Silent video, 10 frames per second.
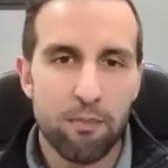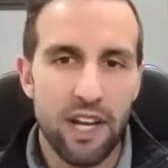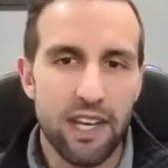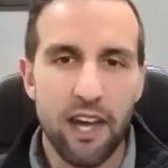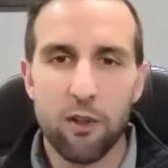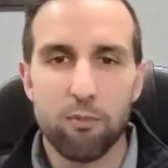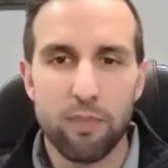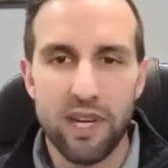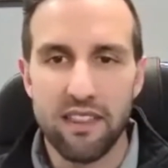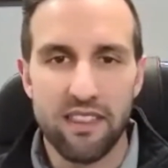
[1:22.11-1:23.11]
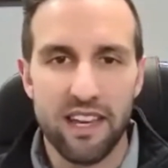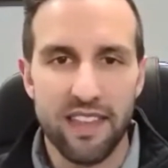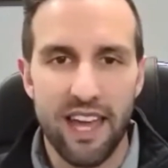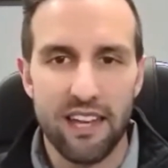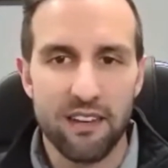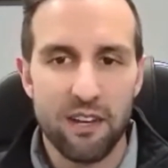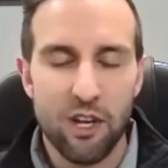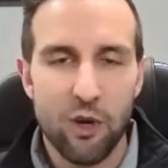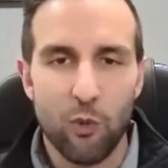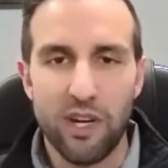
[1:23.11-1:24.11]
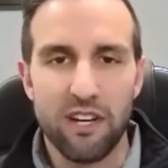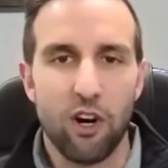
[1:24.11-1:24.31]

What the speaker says: Another big thing that we need to